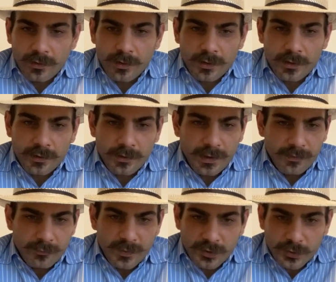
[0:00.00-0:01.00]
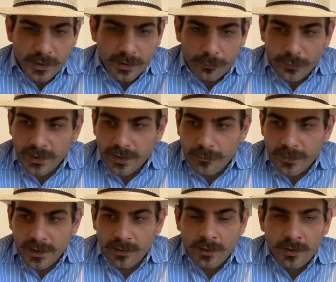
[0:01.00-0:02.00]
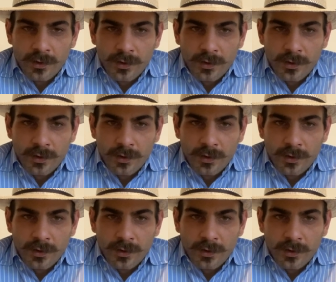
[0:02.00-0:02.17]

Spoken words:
I've been trying to break them in